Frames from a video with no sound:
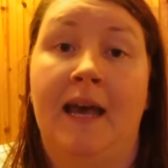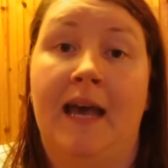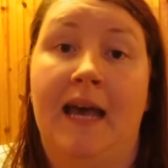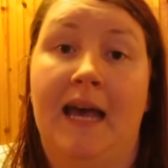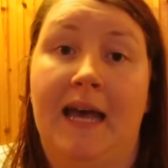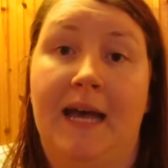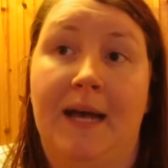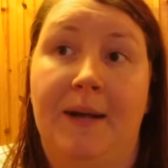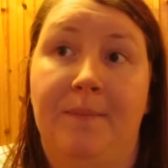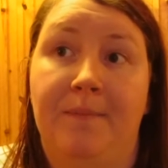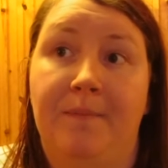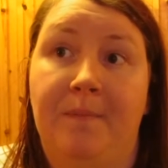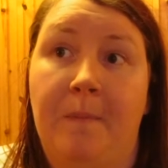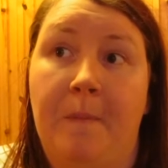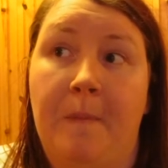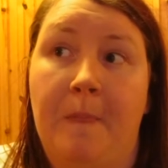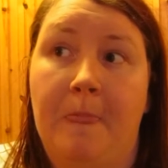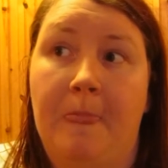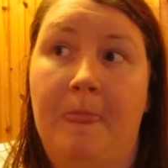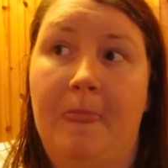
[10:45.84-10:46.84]
Um,
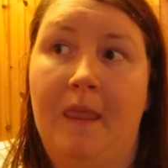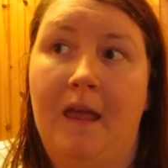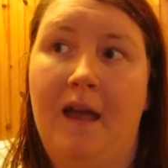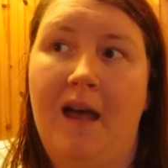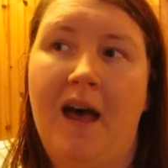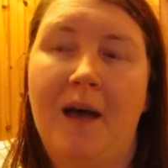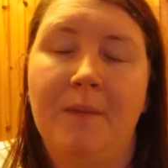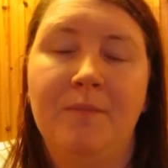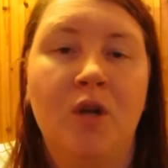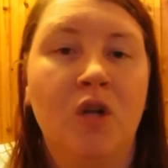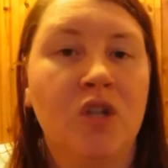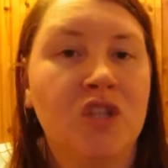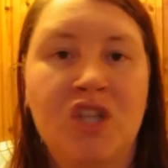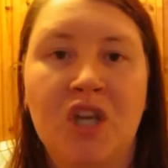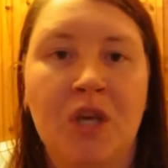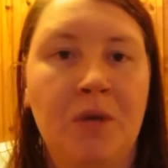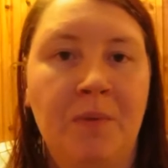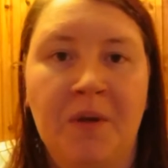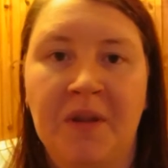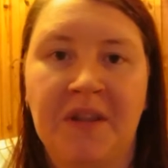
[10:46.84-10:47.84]
I'm not
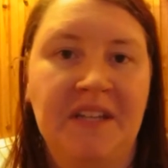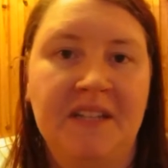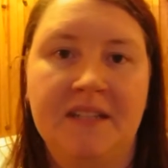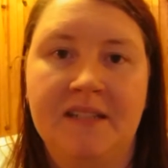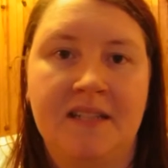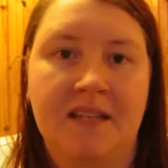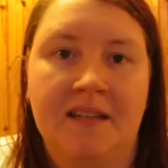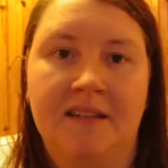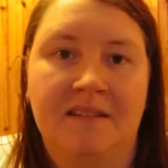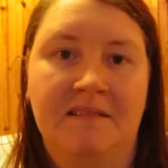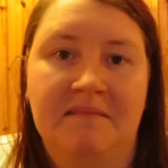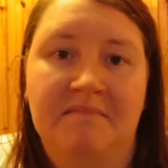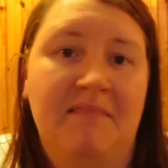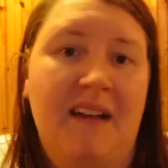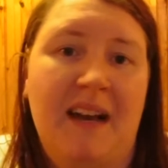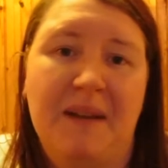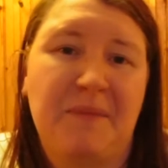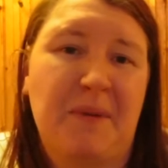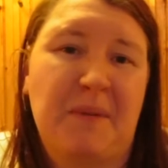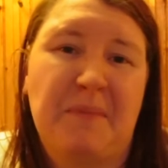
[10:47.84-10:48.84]
too bothered.
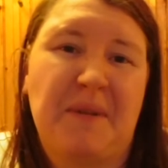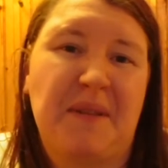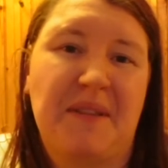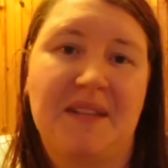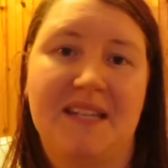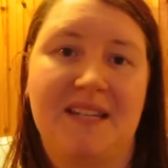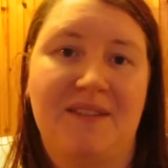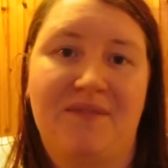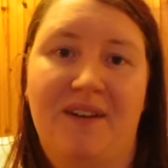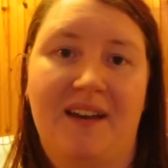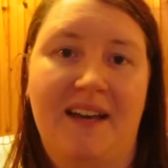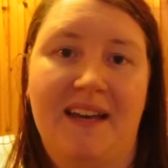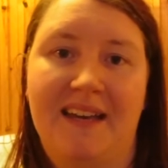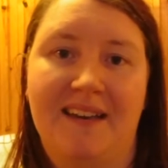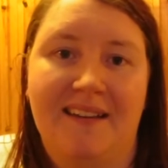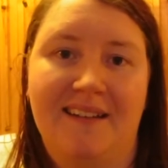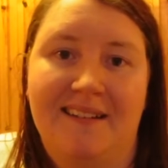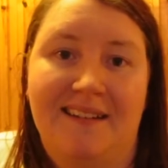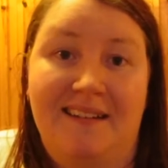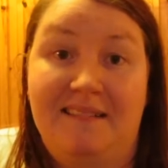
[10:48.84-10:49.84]
I'm not bothered if I,
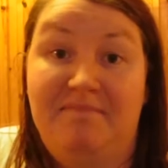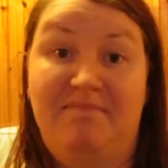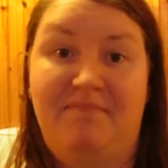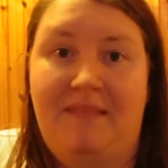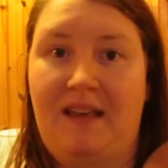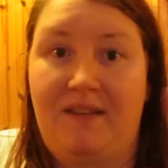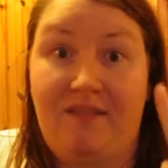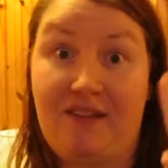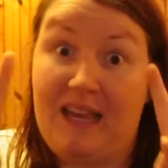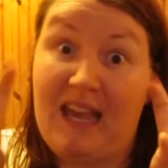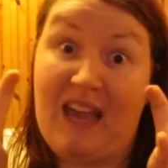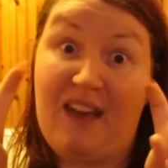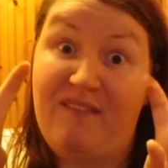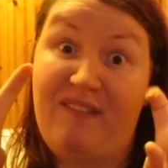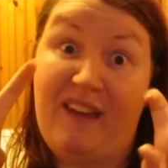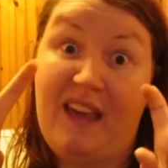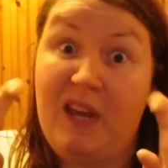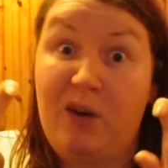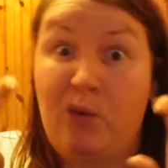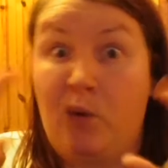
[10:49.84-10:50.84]
uh, if I get a
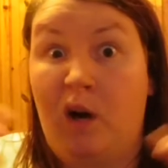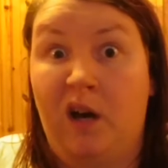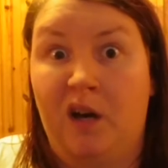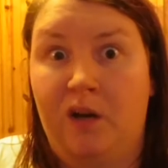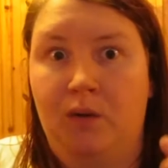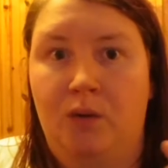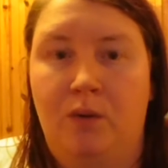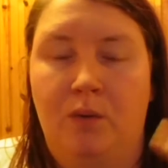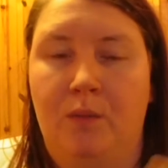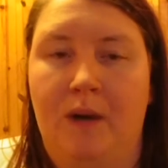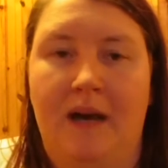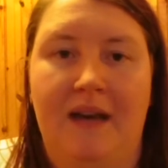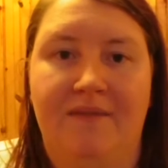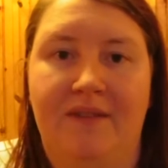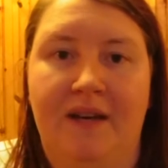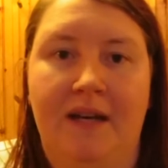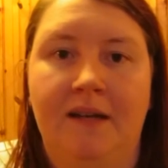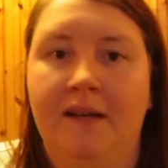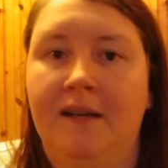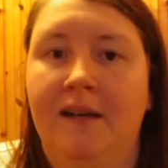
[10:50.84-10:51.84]
fake one or
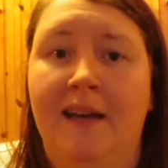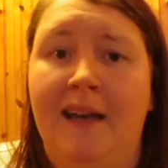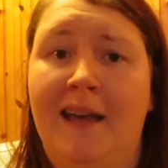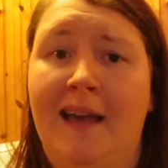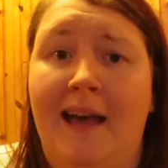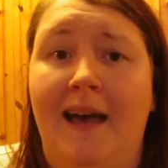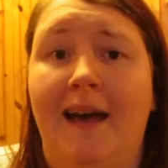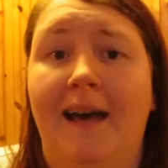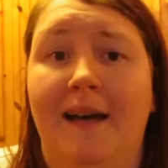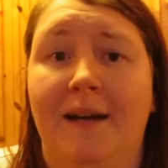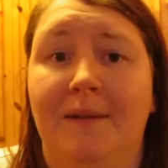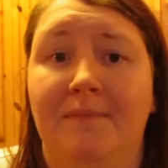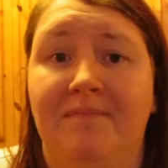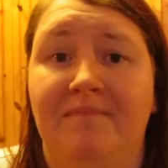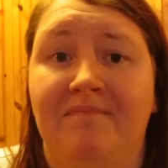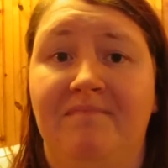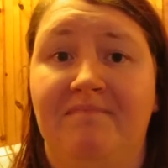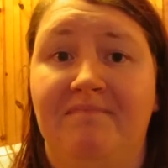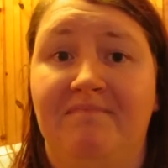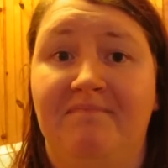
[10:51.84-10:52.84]
whatever.
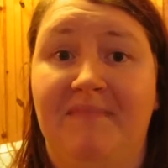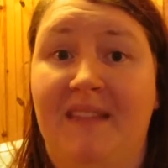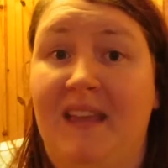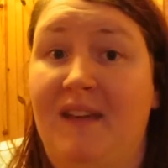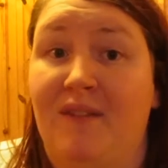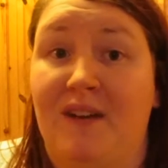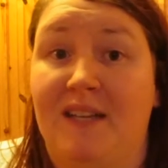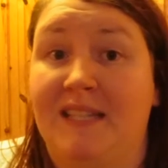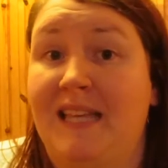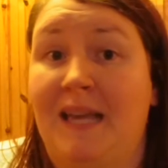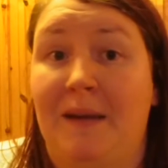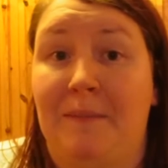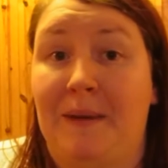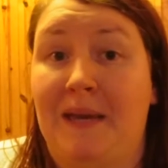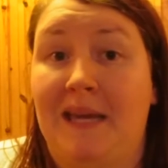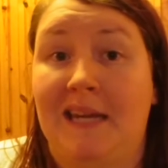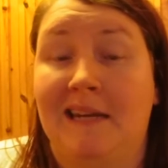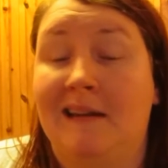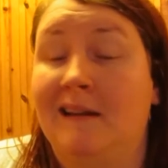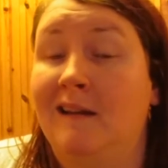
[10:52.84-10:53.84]
Um, if I see a
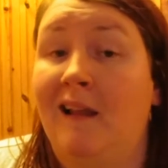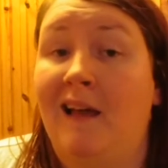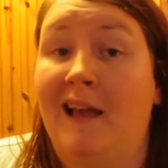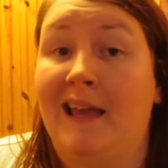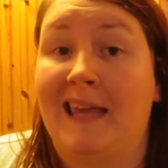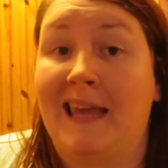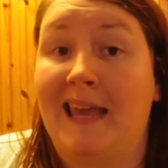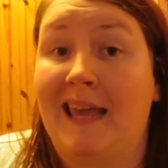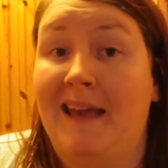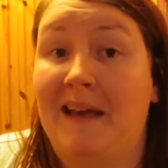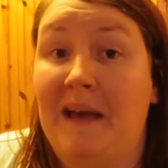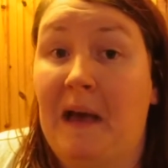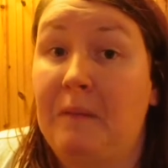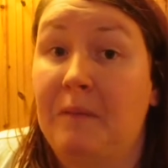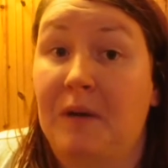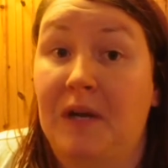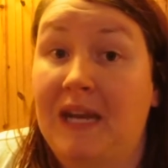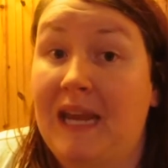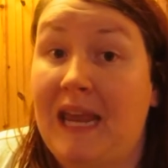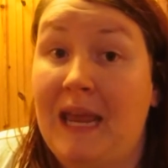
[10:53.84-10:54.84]
pin and like it, I'm
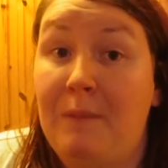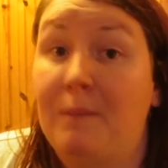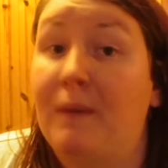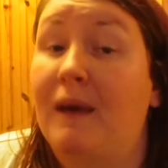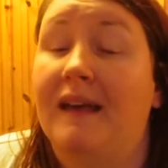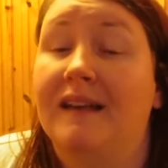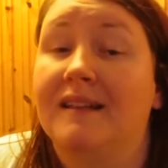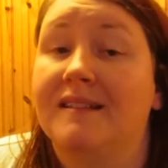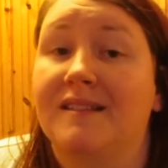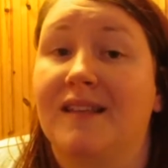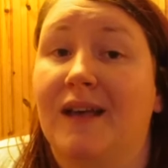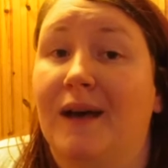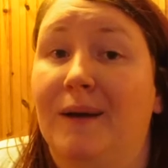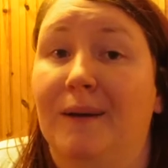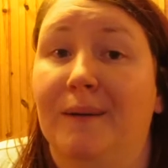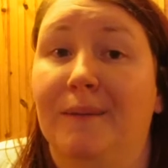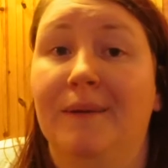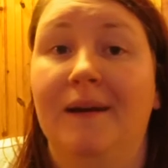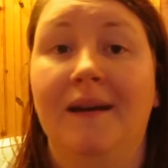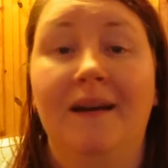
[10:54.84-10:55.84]
going to keep it.
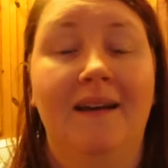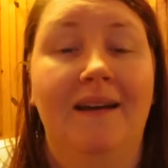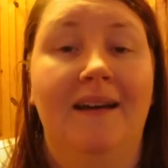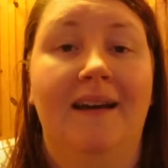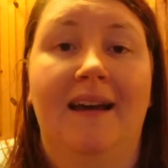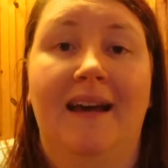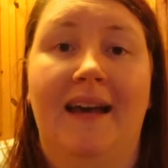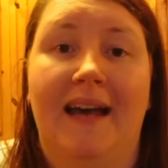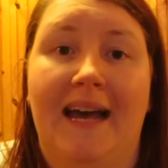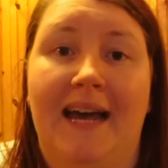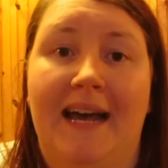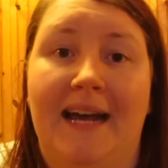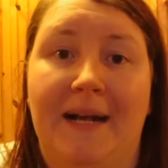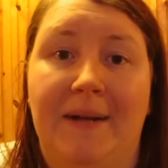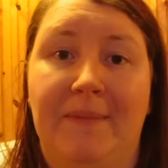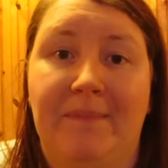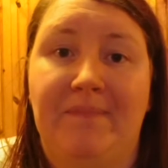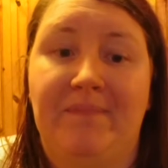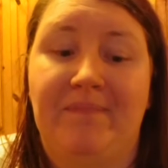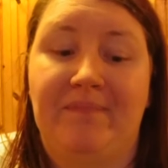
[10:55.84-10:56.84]
So,
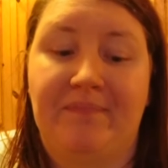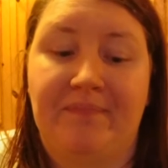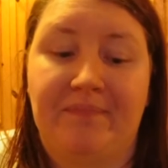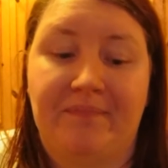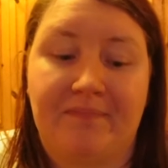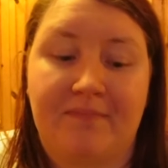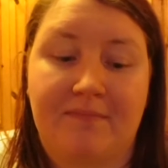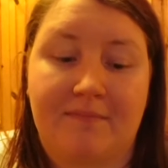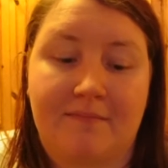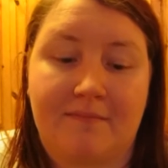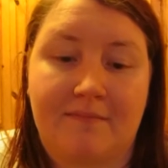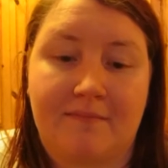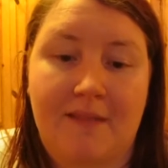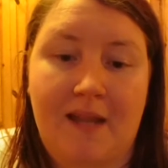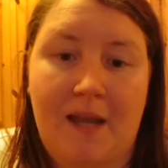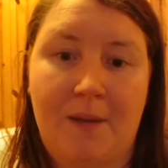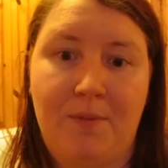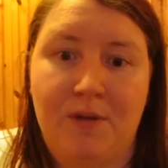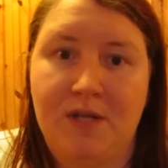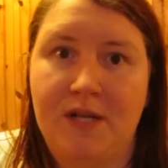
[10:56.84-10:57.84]
um,
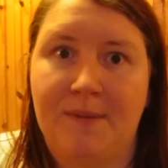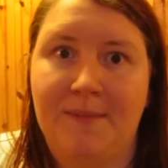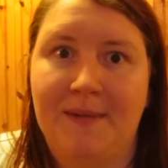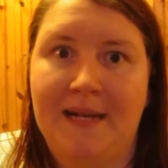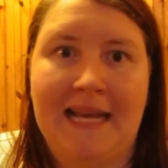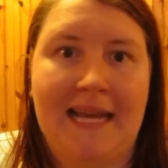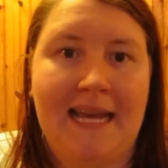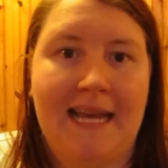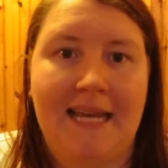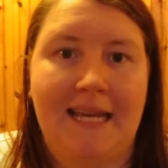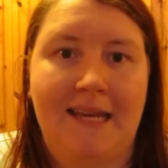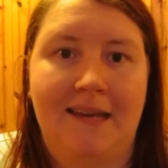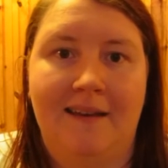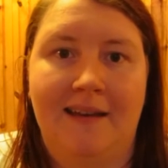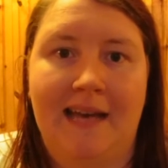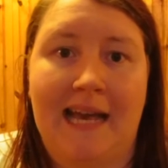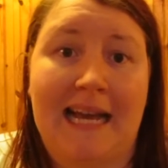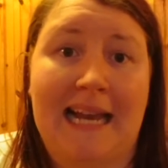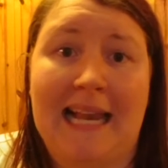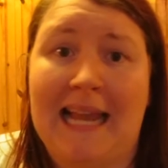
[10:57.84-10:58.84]
predominantly
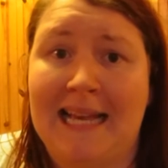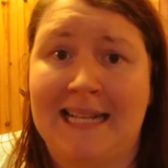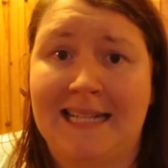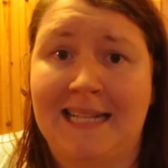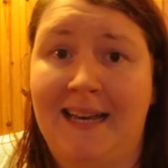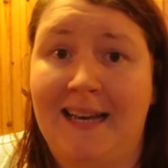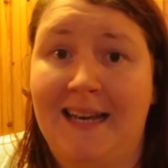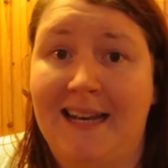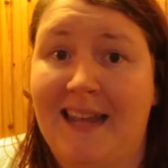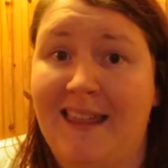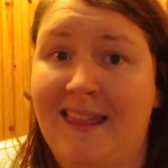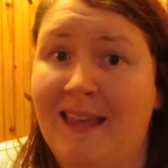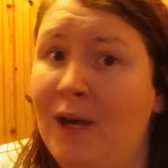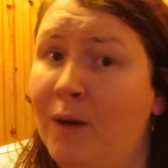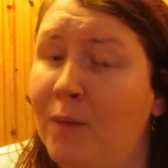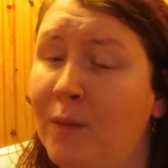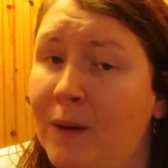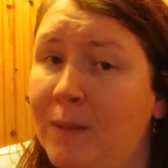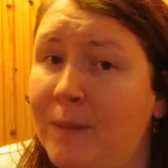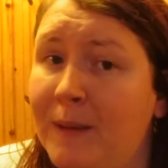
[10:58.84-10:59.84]
a collector, and I think
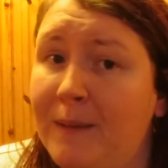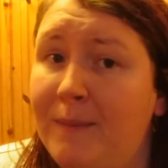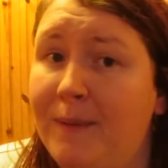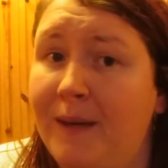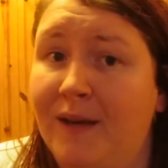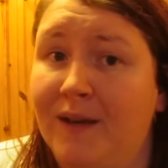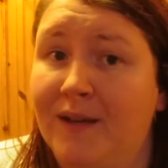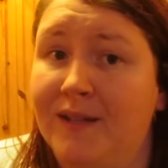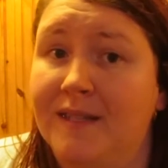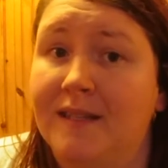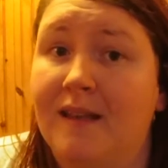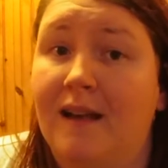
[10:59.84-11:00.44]
I will be because